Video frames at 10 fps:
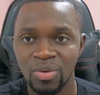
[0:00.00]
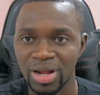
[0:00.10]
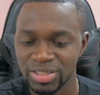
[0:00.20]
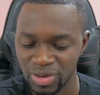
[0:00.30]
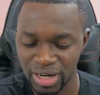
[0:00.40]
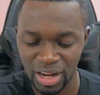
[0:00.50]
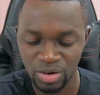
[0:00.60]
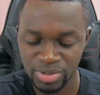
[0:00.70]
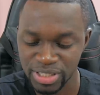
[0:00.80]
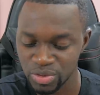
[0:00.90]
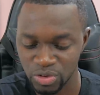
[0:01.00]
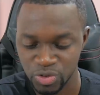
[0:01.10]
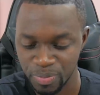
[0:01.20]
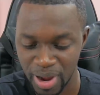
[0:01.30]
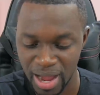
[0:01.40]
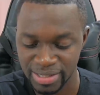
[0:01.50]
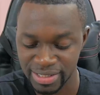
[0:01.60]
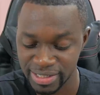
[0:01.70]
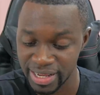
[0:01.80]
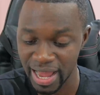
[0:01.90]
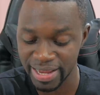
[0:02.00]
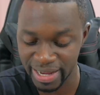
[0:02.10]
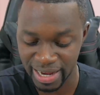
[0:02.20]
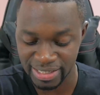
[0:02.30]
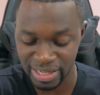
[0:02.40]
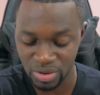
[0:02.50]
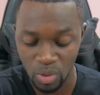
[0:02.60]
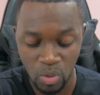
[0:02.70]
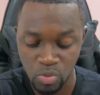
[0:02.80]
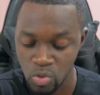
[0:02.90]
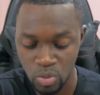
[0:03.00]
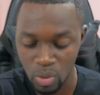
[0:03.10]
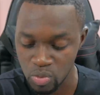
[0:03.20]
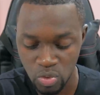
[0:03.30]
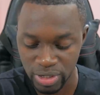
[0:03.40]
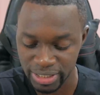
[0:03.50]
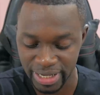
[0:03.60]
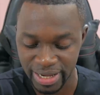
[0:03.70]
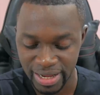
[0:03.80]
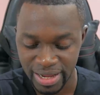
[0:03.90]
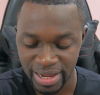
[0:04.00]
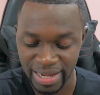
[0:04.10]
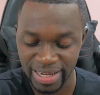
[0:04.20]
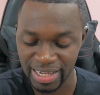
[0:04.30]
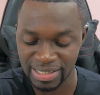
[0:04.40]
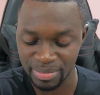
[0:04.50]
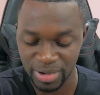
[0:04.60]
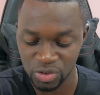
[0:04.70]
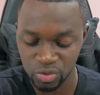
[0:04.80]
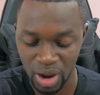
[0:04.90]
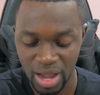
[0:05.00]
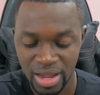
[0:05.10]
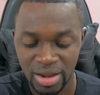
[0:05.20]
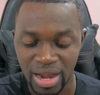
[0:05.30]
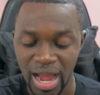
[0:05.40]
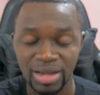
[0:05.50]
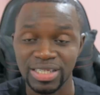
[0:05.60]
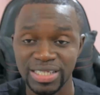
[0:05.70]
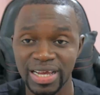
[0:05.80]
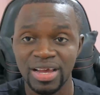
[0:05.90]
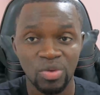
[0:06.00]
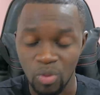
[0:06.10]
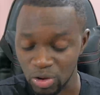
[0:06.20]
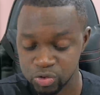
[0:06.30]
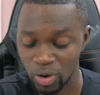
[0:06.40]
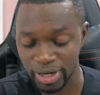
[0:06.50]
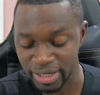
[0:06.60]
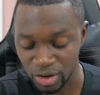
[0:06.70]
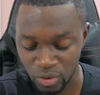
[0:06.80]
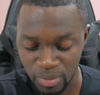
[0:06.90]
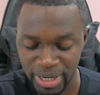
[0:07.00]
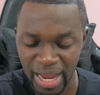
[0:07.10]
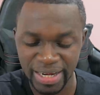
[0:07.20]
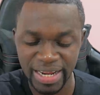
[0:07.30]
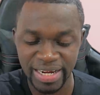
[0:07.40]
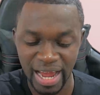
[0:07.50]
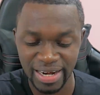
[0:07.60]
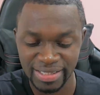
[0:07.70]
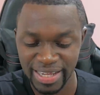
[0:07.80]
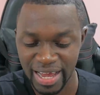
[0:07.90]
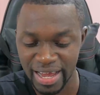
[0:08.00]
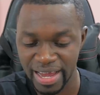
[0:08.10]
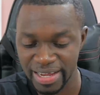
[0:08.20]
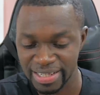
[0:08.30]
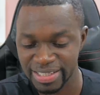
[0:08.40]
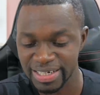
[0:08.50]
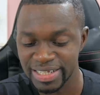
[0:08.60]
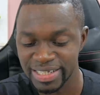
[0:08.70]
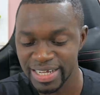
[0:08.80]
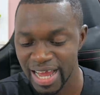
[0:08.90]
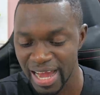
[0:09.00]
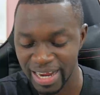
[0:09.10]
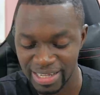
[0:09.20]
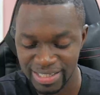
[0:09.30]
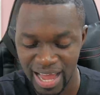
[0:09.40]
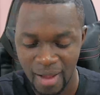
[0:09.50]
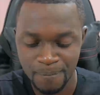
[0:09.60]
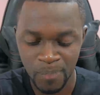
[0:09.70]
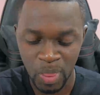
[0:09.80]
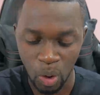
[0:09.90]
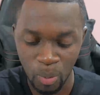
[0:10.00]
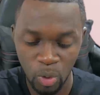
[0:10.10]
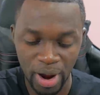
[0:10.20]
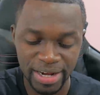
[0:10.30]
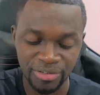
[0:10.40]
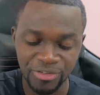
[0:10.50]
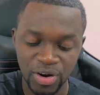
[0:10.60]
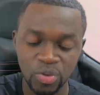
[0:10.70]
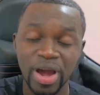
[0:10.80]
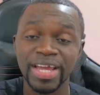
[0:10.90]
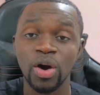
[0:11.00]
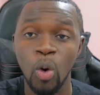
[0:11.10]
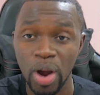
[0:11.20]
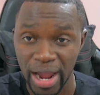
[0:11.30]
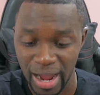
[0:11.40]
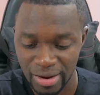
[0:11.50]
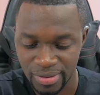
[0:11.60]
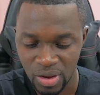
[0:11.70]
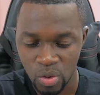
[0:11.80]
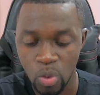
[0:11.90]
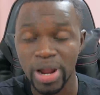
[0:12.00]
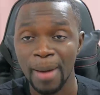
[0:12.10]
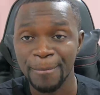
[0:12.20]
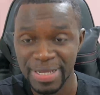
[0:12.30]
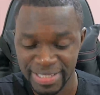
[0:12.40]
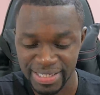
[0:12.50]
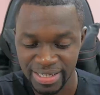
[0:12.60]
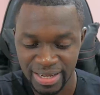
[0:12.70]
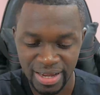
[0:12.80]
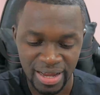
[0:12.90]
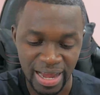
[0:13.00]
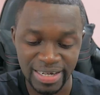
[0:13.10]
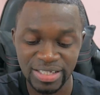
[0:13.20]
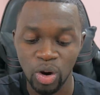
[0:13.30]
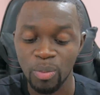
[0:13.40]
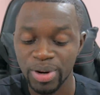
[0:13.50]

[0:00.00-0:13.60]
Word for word: What one and anum, serious, Cecilia Case, woo, woo, just say, and yes, I'm Ketua. Ah, to say what one and none. Now, Nina say, yes, in the Dean Ankasa, or more a different Oga, Oga Bessie, a dear or